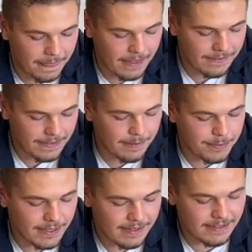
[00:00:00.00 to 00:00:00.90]
if they
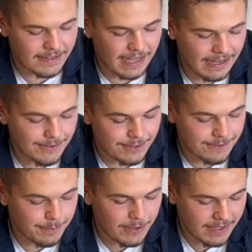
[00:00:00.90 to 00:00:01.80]
play their average
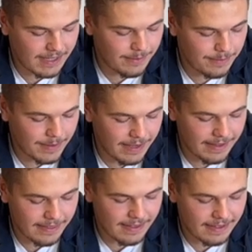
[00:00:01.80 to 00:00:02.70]
football game, I
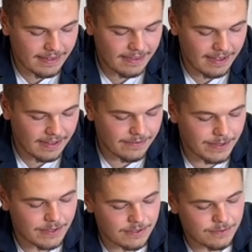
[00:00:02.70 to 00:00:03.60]
think
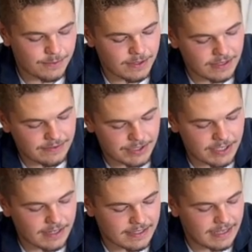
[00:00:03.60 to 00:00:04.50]
Calaveras will give a
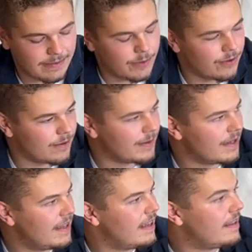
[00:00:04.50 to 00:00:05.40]
shock to Amador,
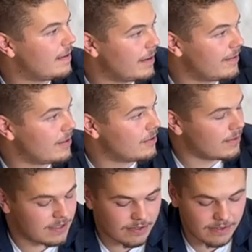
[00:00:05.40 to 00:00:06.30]
but the Buffaloes will
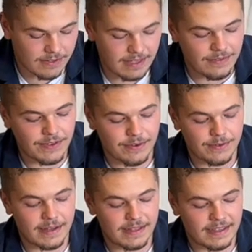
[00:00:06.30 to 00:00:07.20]
still give it a
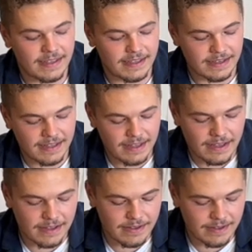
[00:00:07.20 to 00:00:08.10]
run in the end.
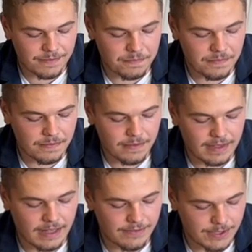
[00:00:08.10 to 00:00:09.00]

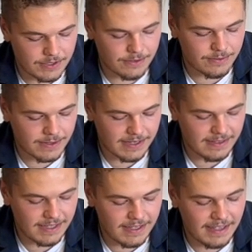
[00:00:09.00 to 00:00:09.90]
Calaveras 0-1 in
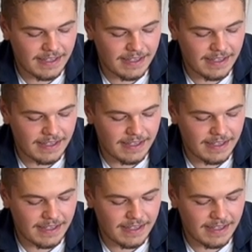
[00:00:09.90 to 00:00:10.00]
league,